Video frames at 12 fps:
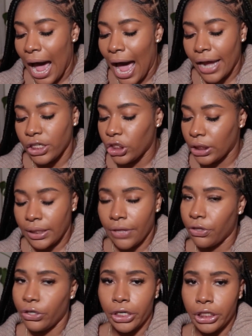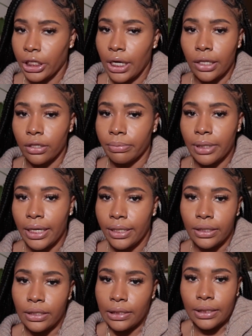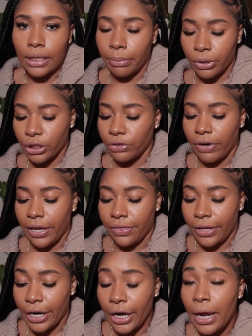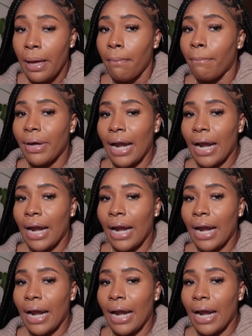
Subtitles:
I just get the darker color because summer is right there. But